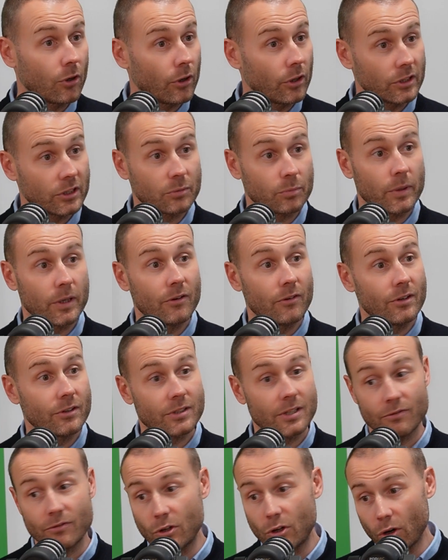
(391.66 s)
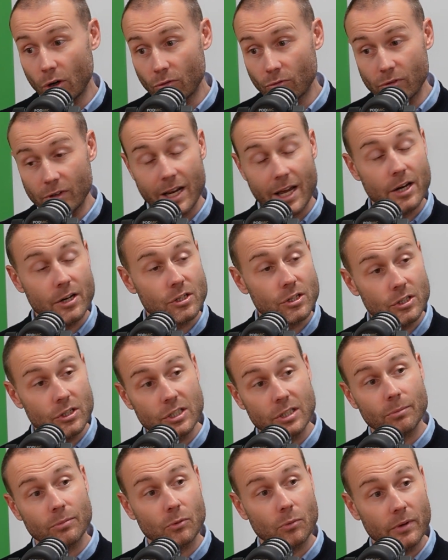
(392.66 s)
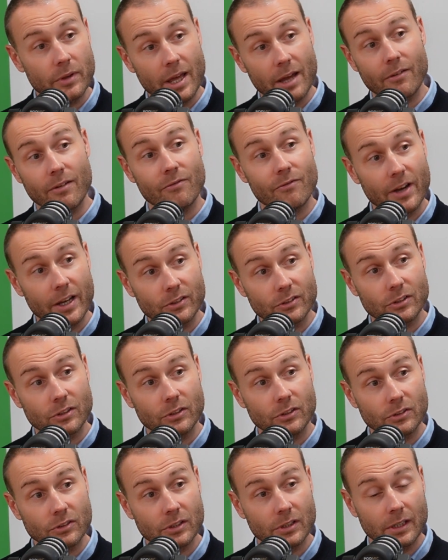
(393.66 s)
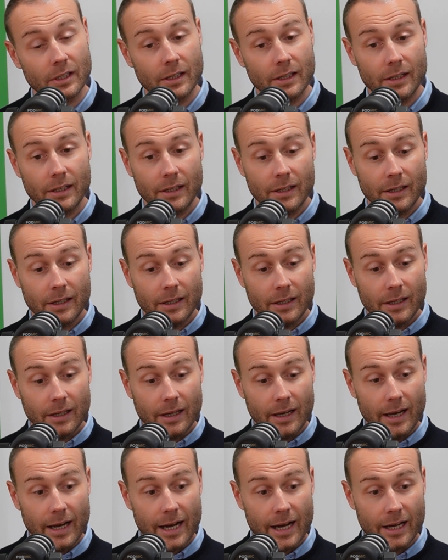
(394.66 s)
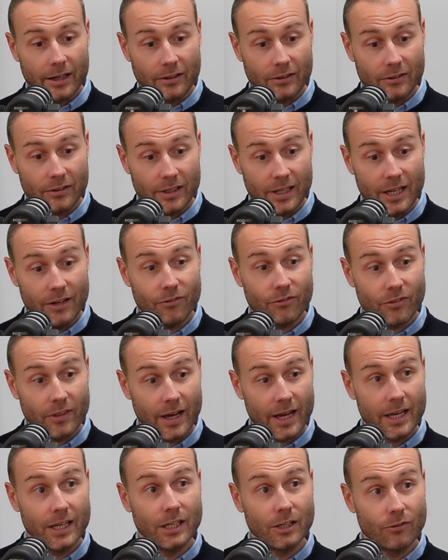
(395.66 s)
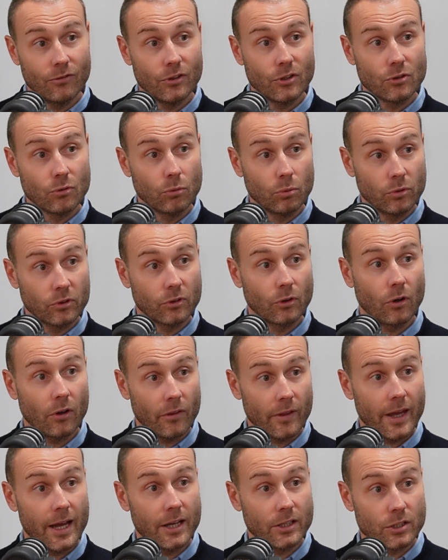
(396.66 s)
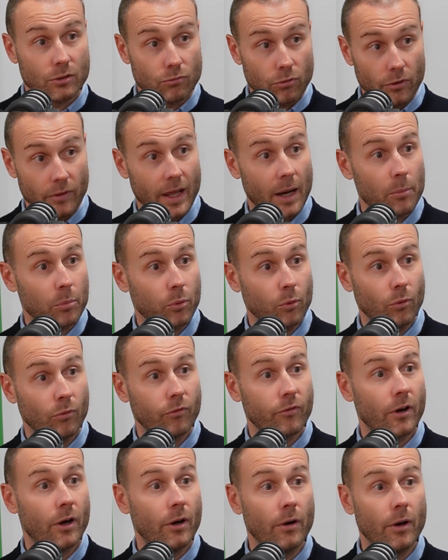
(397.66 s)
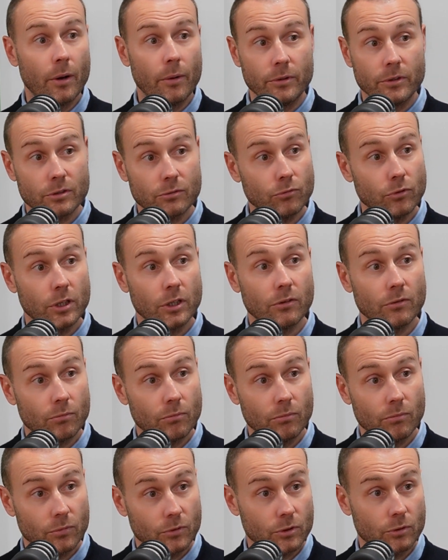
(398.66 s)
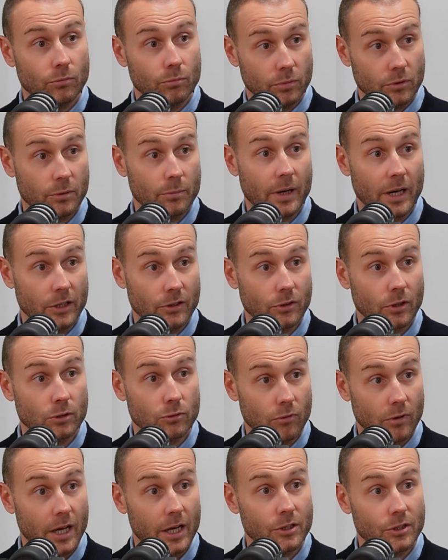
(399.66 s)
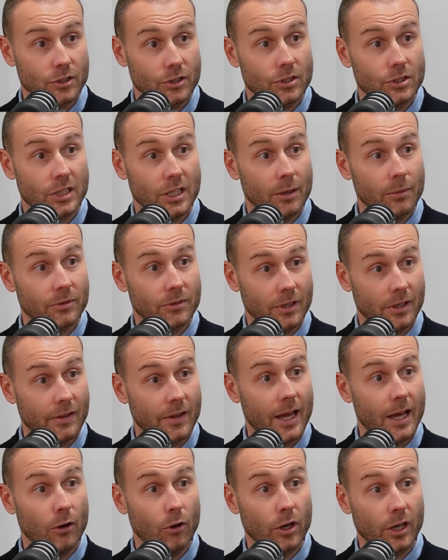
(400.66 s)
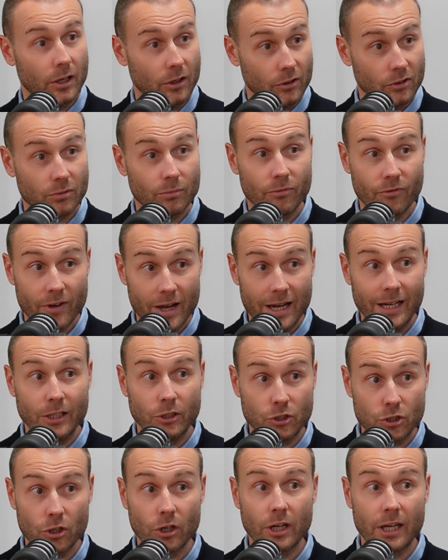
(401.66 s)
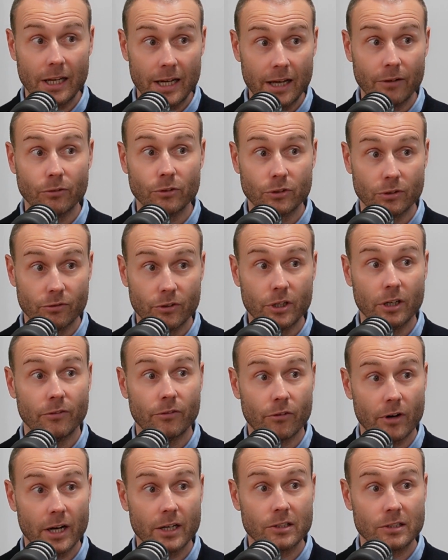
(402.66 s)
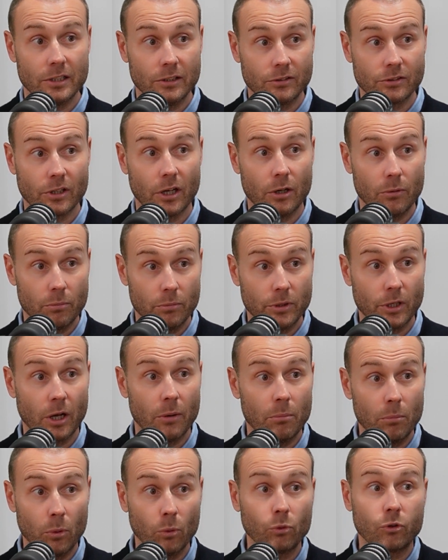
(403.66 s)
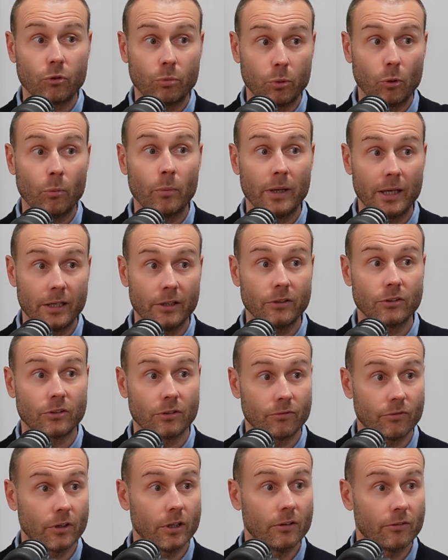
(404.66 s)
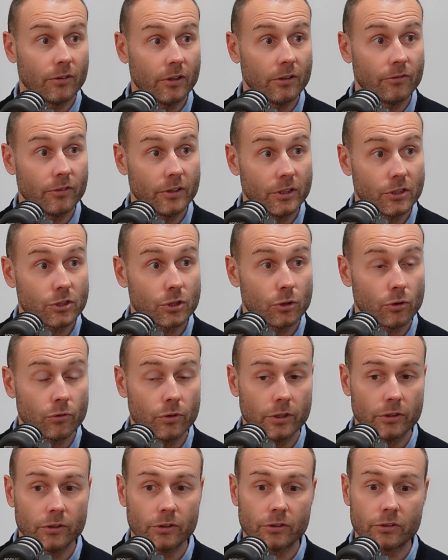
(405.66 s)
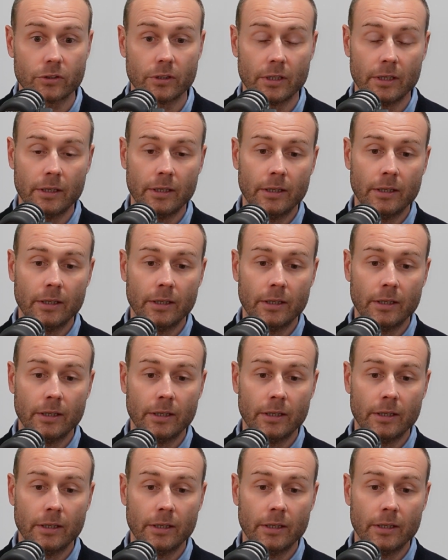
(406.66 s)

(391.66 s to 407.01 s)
got experience, they've got relationships with their investors. And if that individual was not there to run that portfolio and to manage those relationships, then they're looking at some fairly chunky levels of cover, actually. So, multiple millions of insurance.